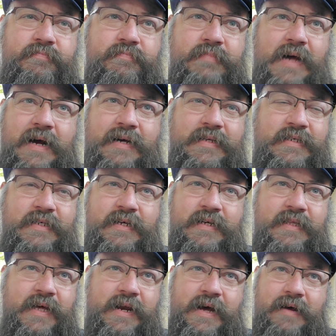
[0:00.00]
I could sing
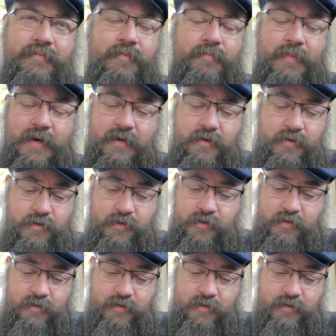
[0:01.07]
that album by heart.